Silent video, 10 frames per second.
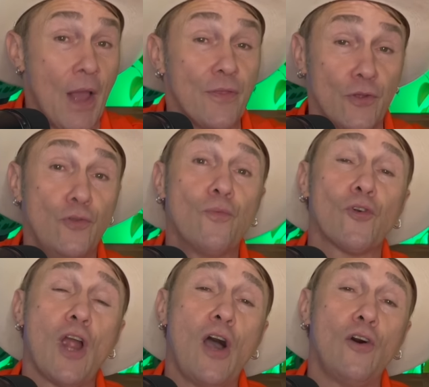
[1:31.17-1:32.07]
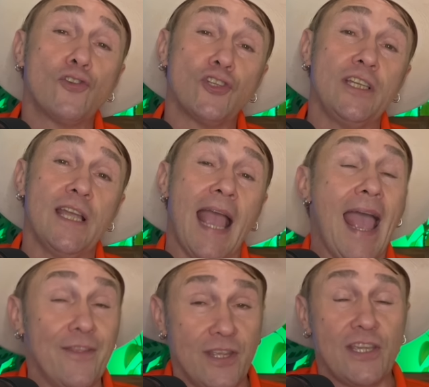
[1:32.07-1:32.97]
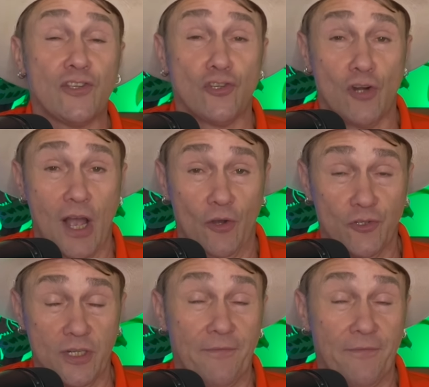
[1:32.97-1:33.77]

the numerology and the astrology